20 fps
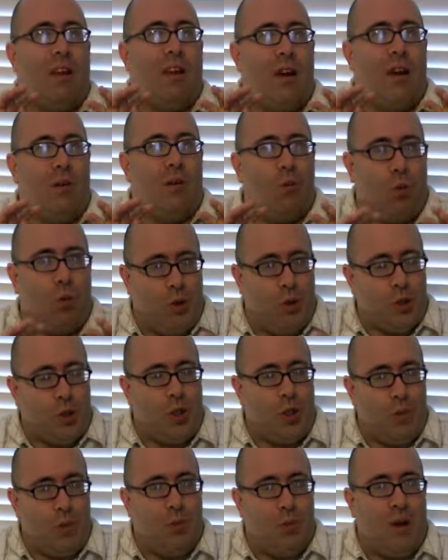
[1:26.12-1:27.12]

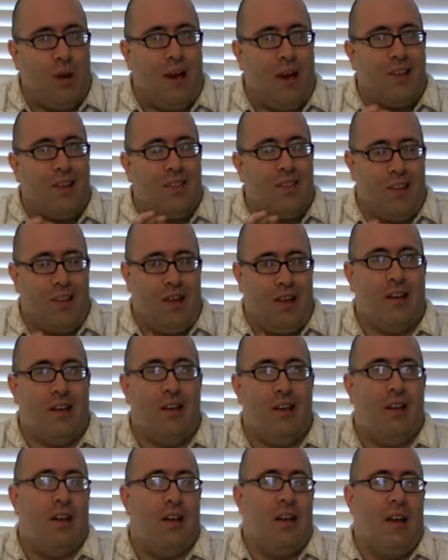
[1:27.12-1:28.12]
Worship, I
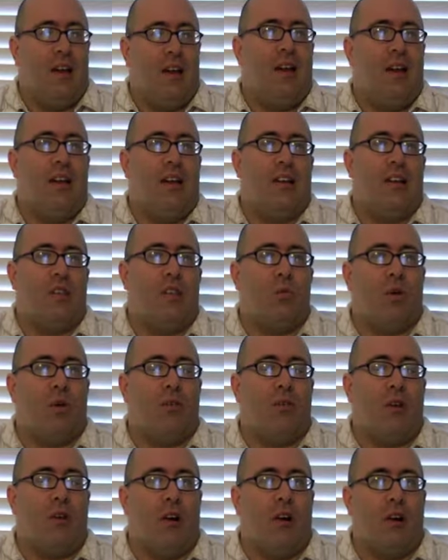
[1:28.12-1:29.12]
think, is one
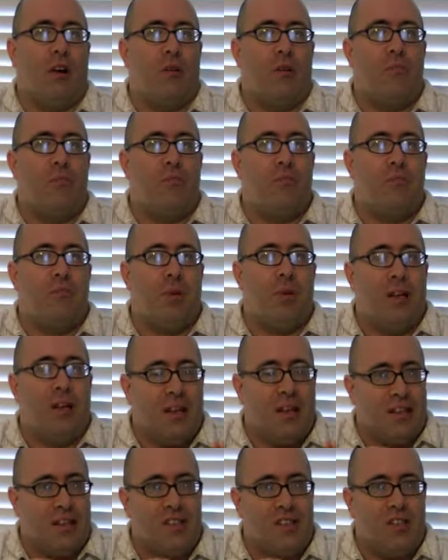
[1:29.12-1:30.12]
of our
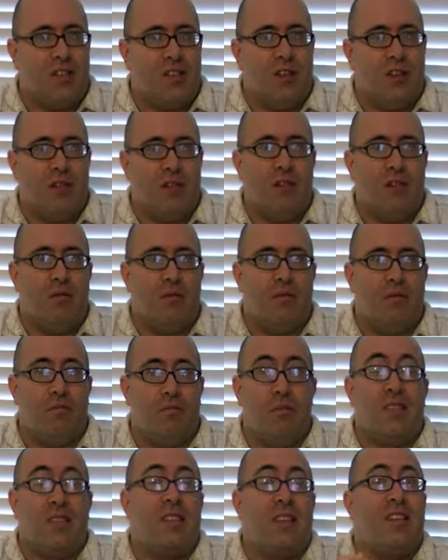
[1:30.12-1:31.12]
biggest
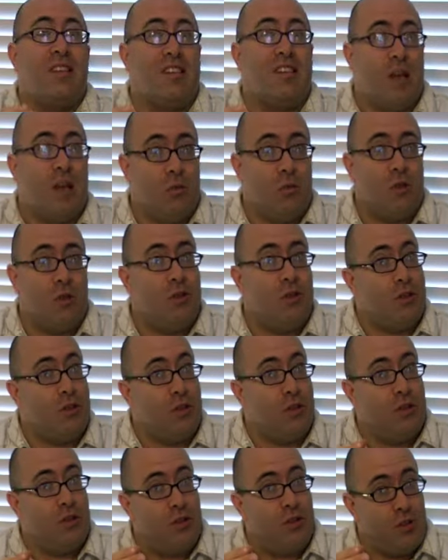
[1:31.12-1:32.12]

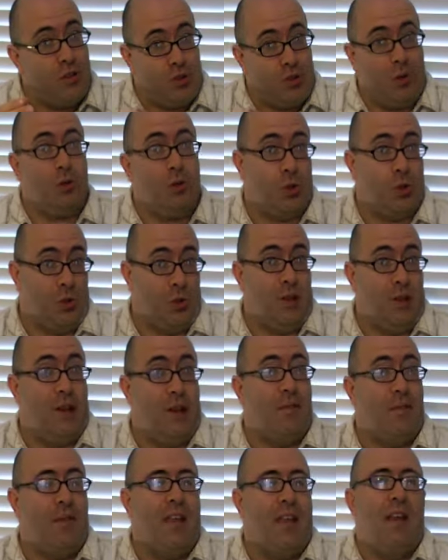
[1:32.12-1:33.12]
misconceptions scripturally.
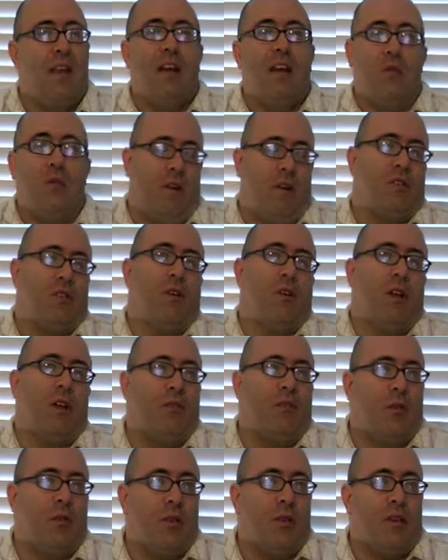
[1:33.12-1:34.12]
When I was looking
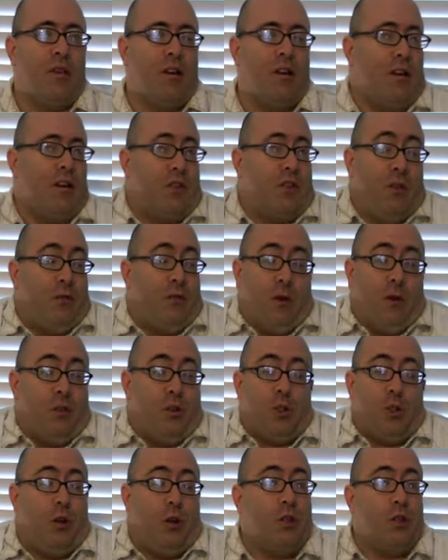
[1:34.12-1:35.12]
for a
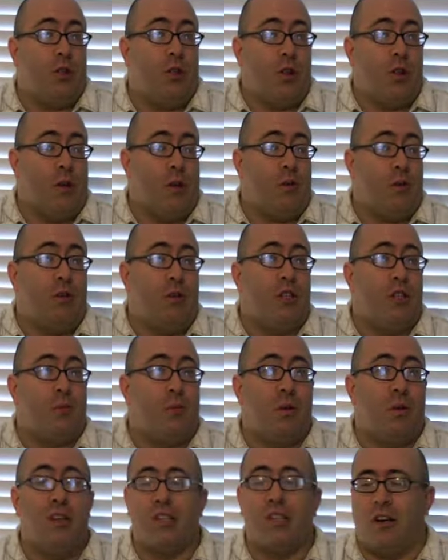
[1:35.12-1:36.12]
church in Colorado
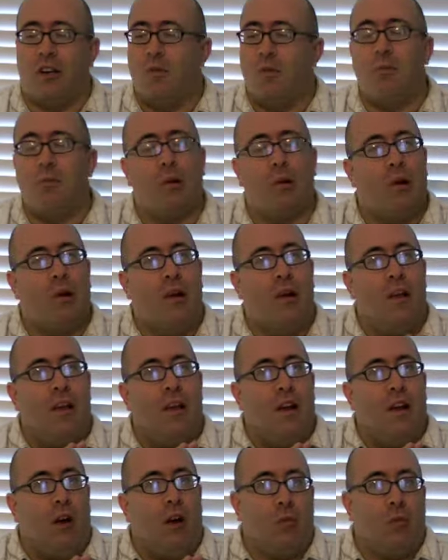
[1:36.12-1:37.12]
Springs, I remember
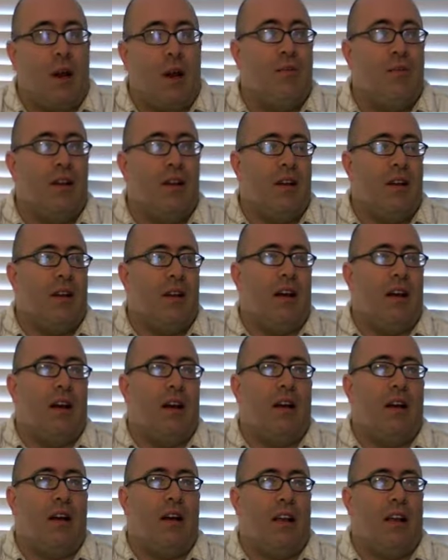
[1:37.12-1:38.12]
arriving
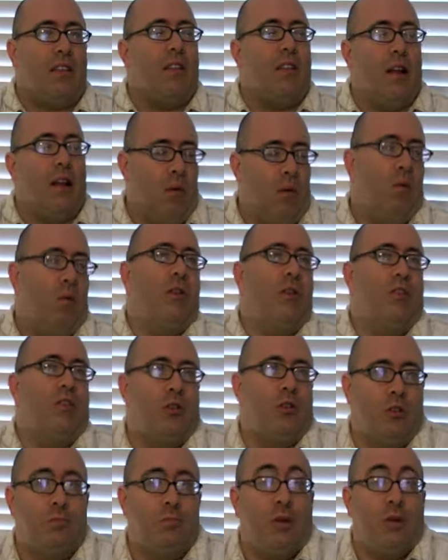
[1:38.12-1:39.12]
at
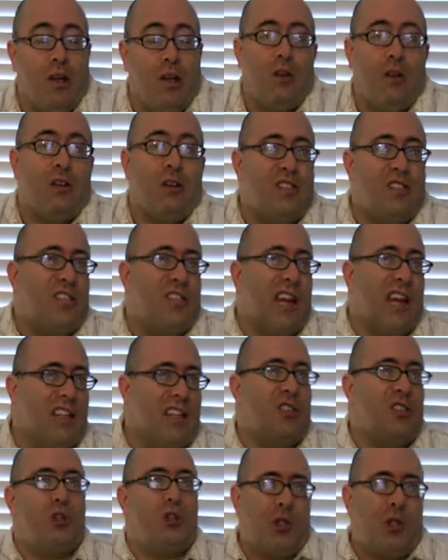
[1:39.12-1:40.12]
one pretty
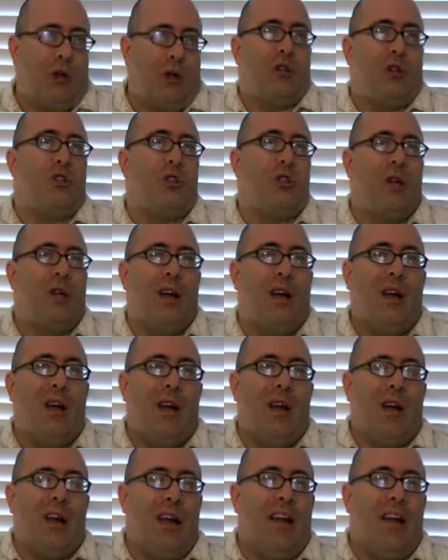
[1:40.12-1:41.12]
good-sized church,
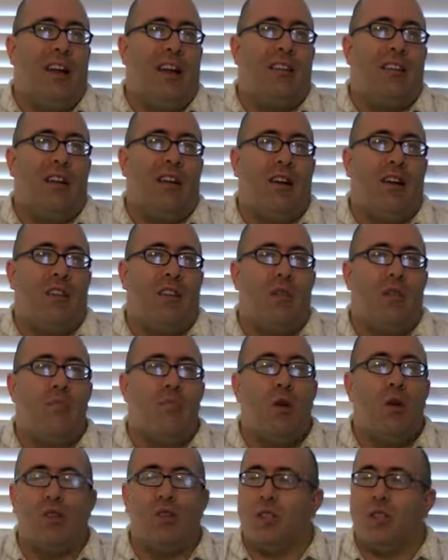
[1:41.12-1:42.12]
and the
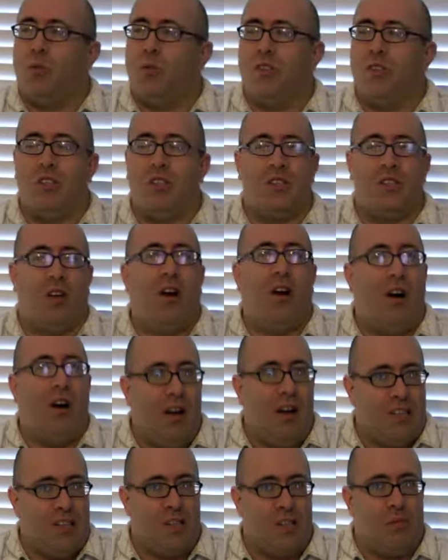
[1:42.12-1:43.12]
music was just
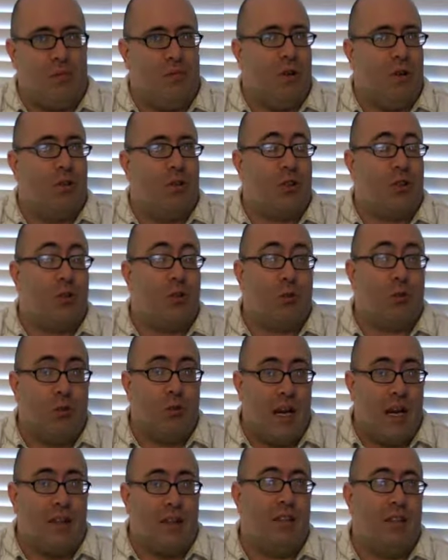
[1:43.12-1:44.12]
awesome. It was
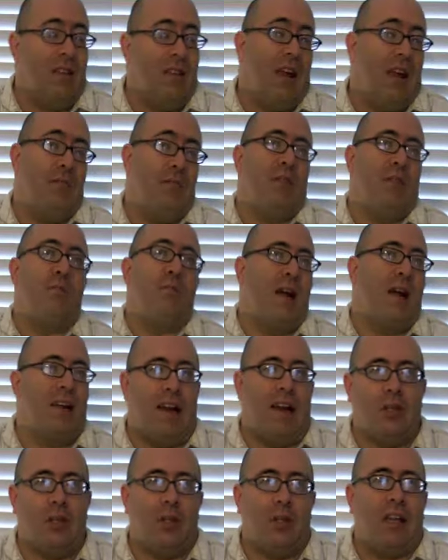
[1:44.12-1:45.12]
great. The band
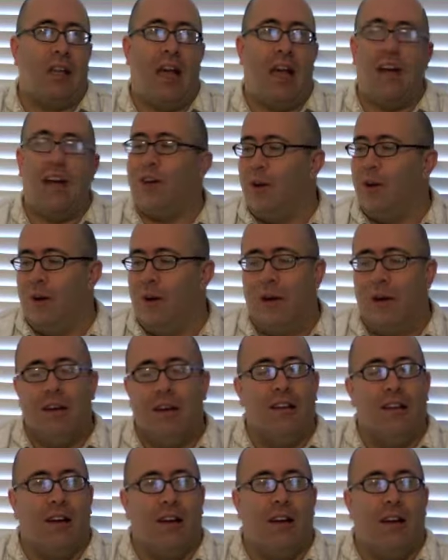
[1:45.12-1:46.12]
actually had
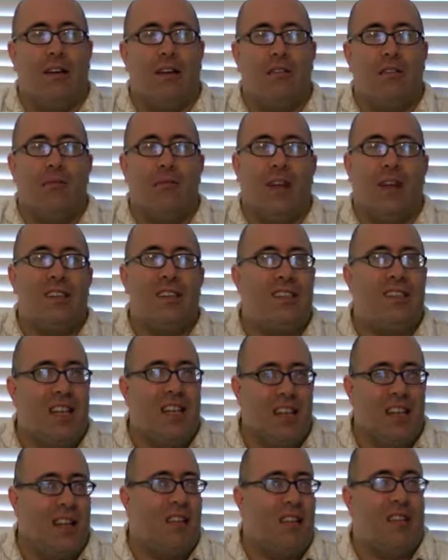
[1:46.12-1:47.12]
a
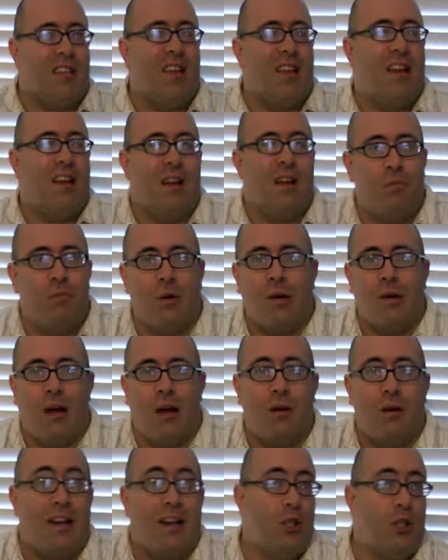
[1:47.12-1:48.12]
CD that they had put
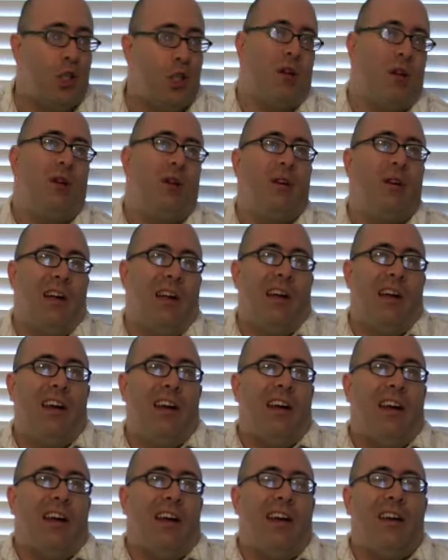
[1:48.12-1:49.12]
out each year,
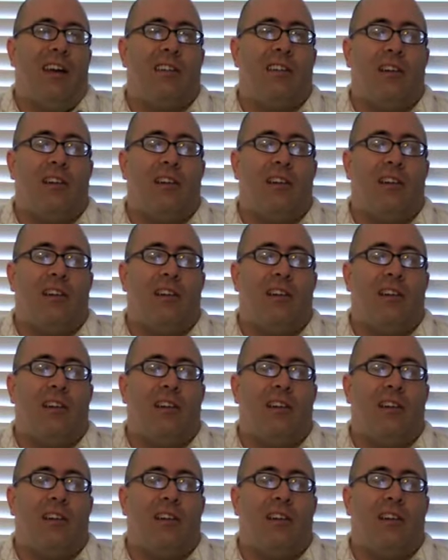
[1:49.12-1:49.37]
and